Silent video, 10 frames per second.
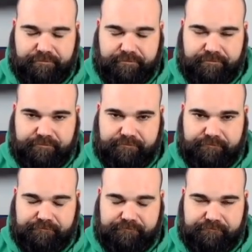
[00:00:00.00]

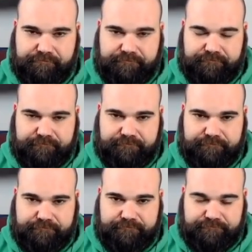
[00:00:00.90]

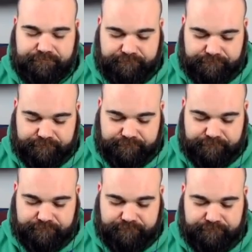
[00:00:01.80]

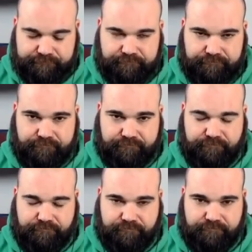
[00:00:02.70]
This person isn't speaking.